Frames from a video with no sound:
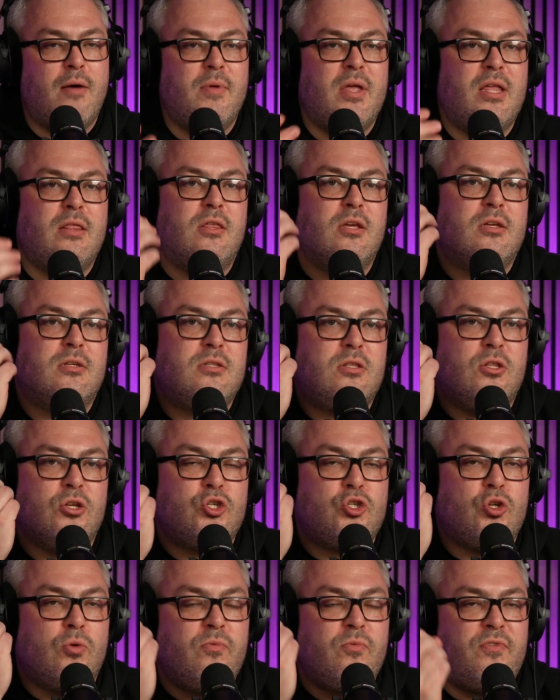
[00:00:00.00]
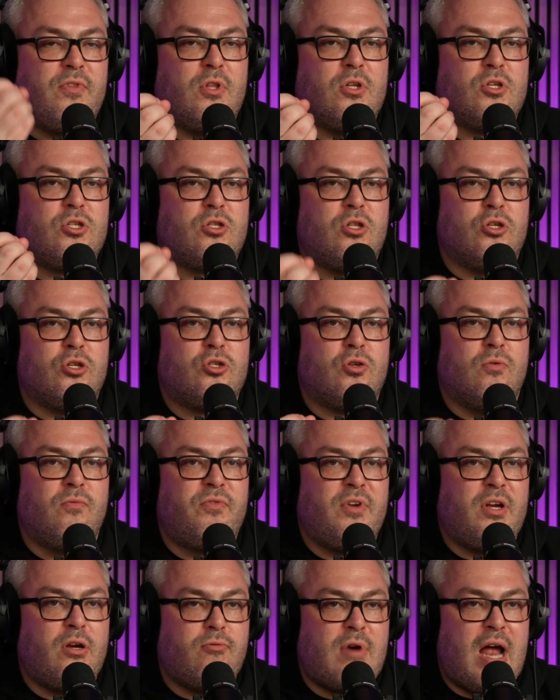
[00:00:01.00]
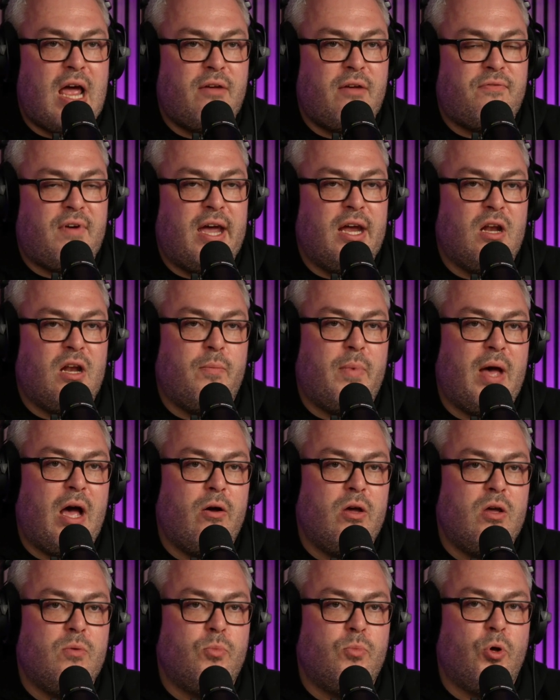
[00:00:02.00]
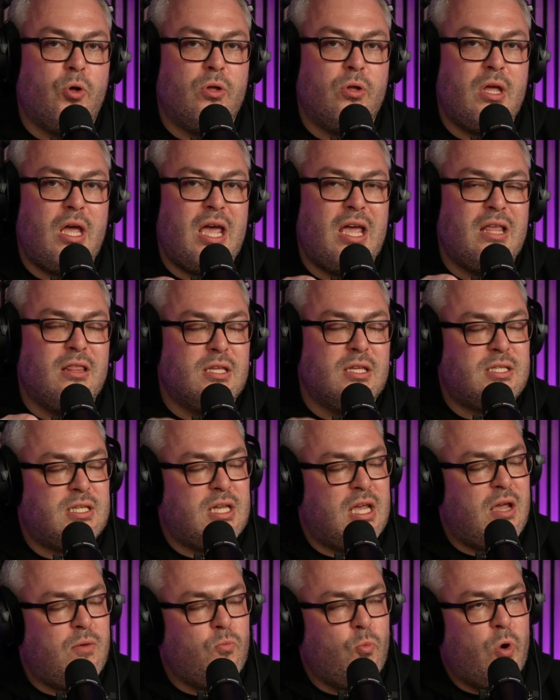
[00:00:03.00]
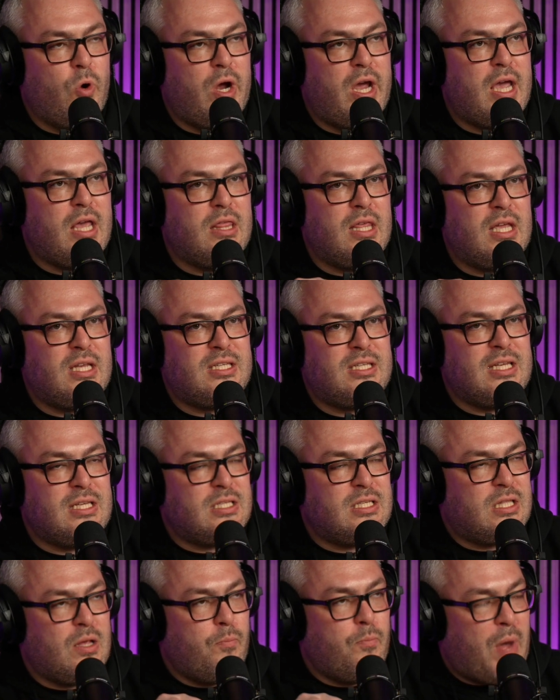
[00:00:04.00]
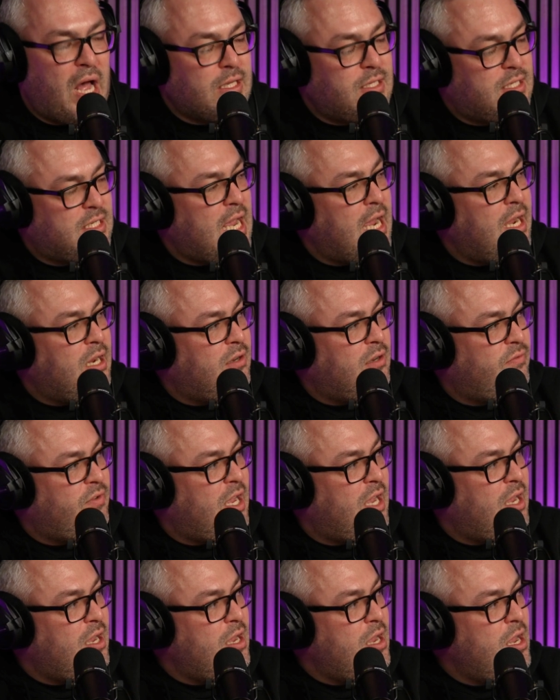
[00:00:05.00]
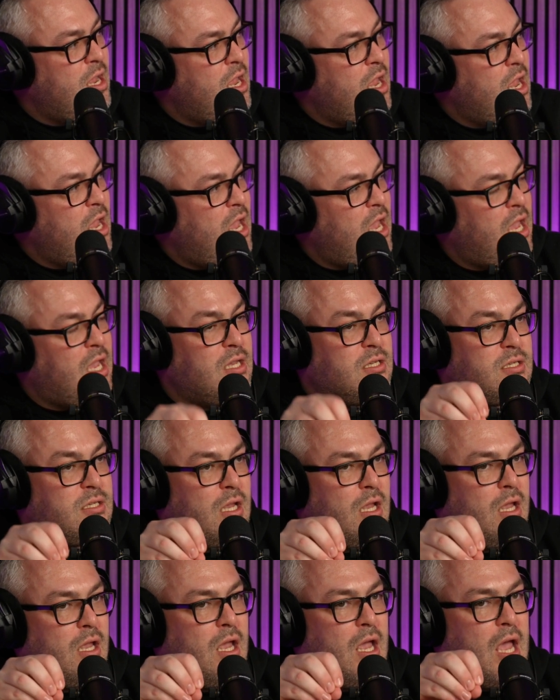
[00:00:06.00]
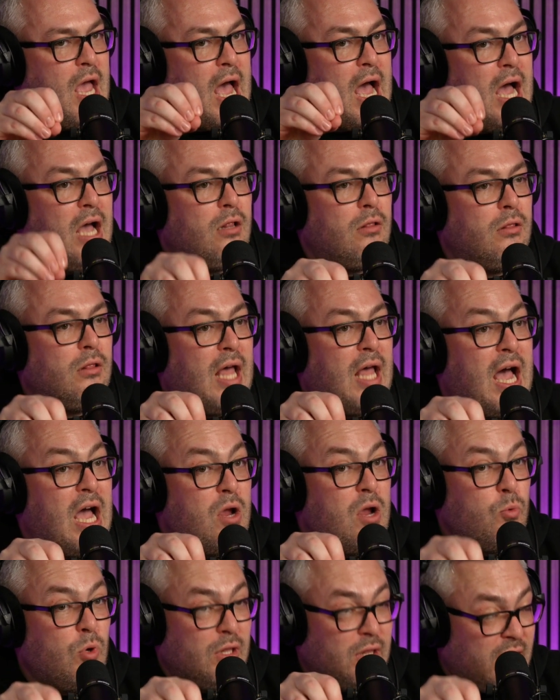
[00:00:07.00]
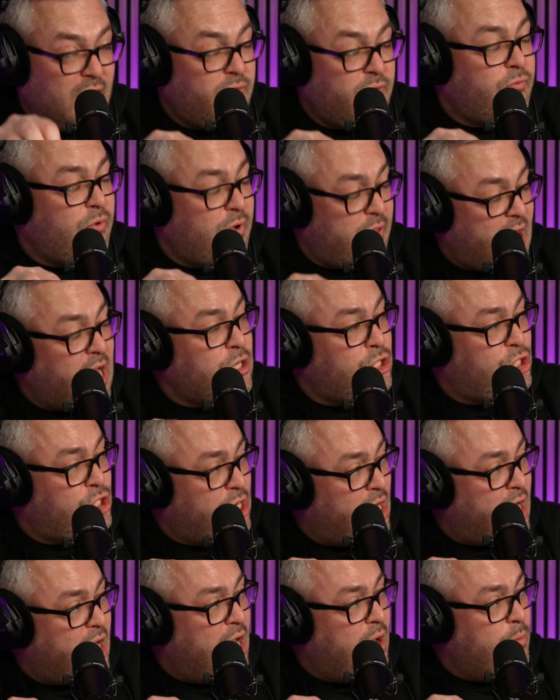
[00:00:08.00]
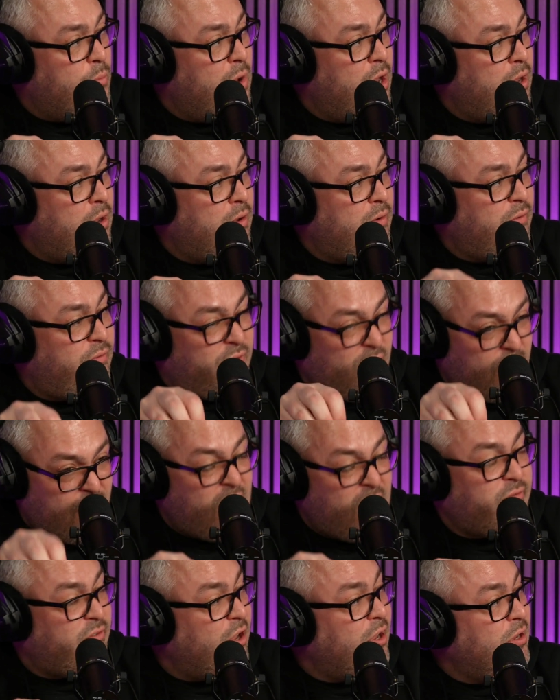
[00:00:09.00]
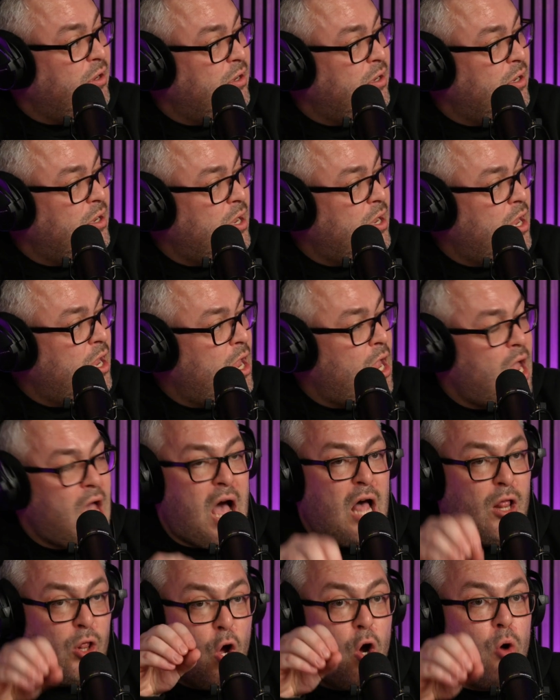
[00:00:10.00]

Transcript: there's something gratifying about it, but in the same way, this is the bad side of it, is... I will live with that shame forever. Yeah. I'll